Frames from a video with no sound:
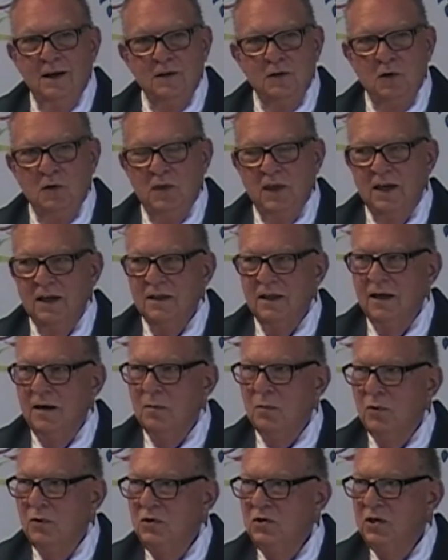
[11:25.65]
You think they
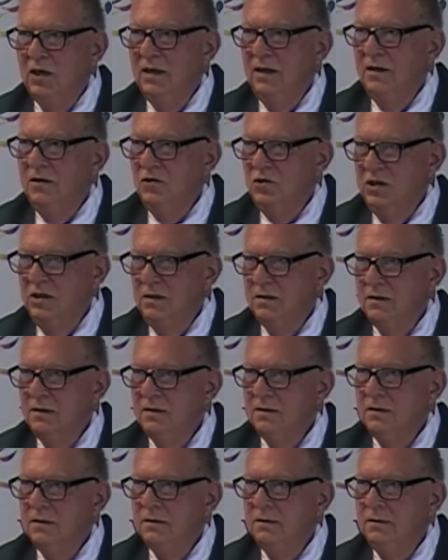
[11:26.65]
appreciated
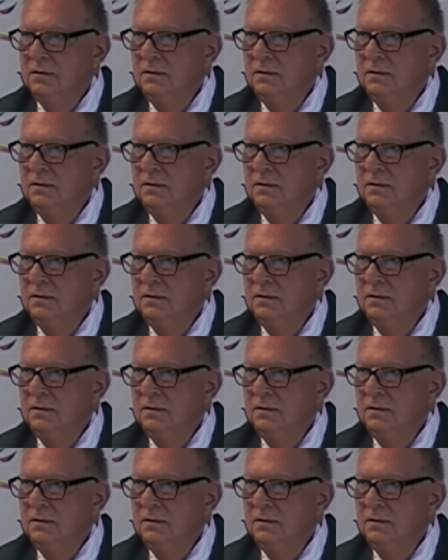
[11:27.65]
Jesus?